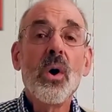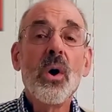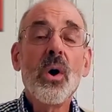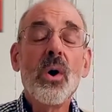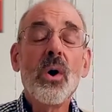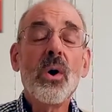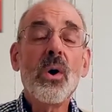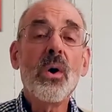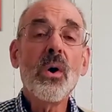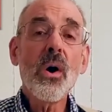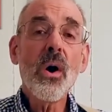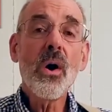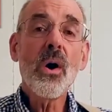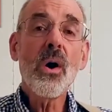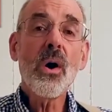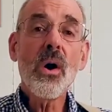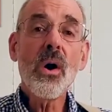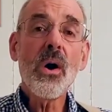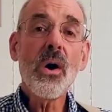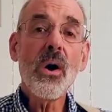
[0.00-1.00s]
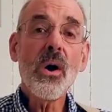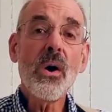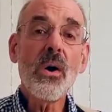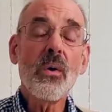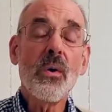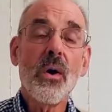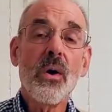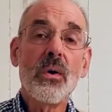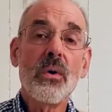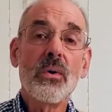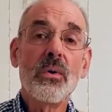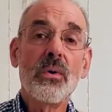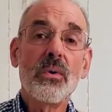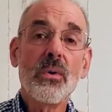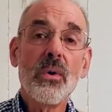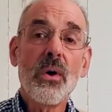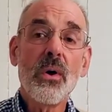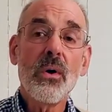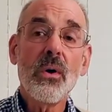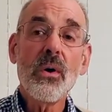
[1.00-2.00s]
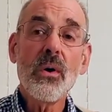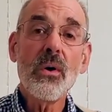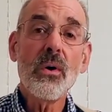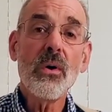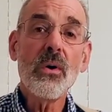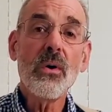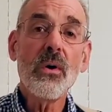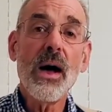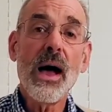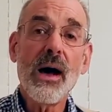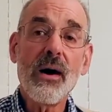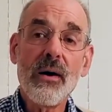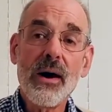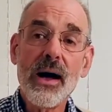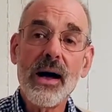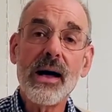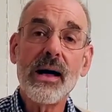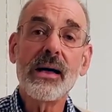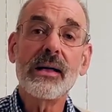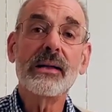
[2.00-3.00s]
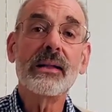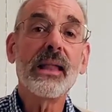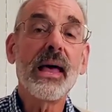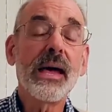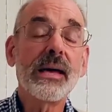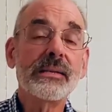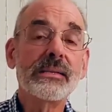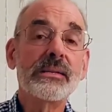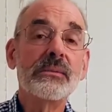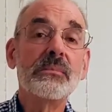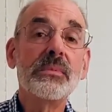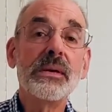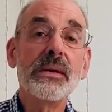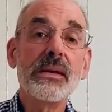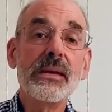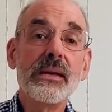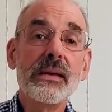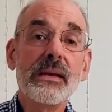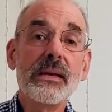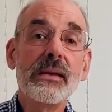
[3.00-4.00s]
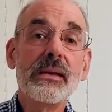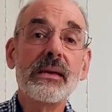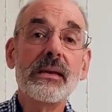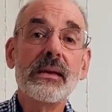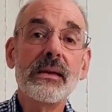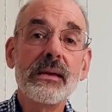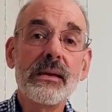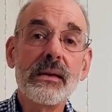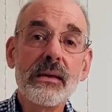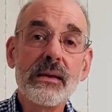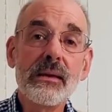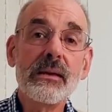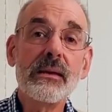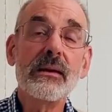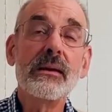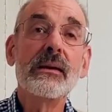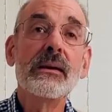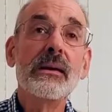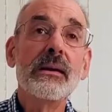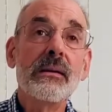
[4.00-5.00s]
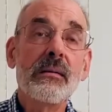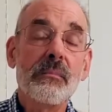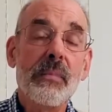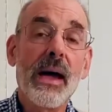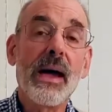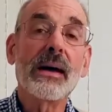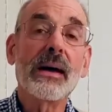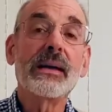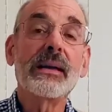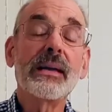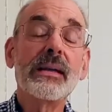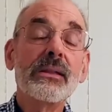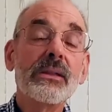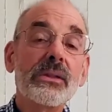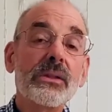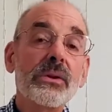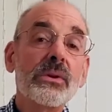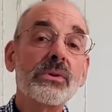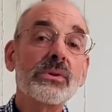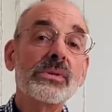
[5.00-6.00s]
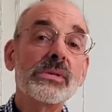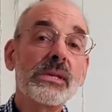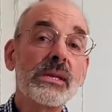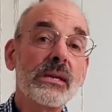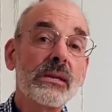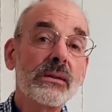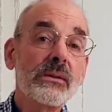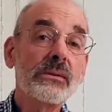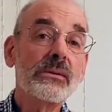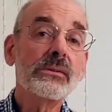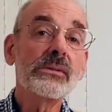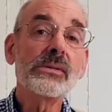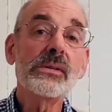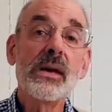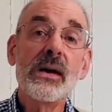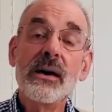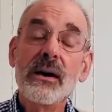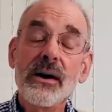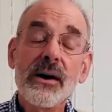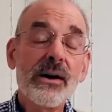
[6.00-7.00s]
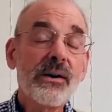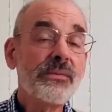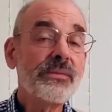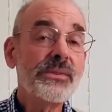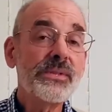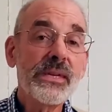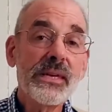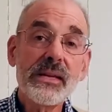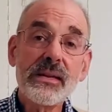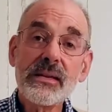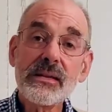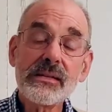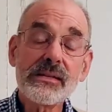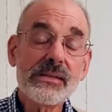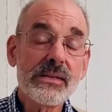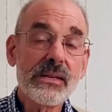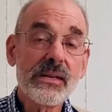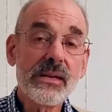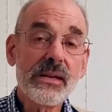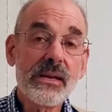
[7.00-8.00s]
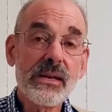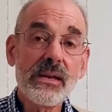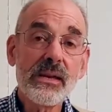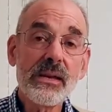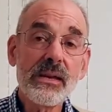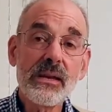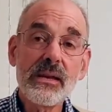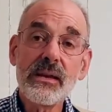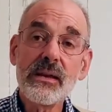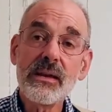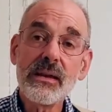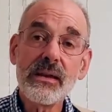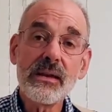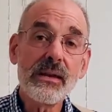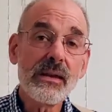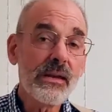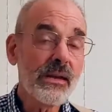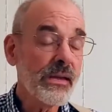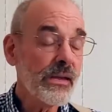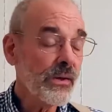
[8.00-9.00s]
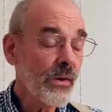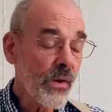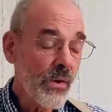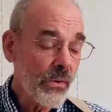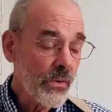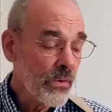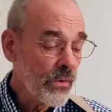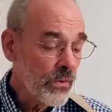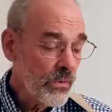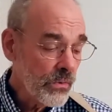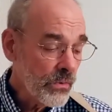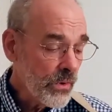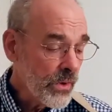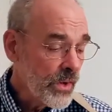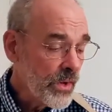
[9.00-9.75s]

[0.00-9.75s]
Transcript: Oh, oh, oh, oh, how I'd like to be back in those hills of Tennessee. Oh,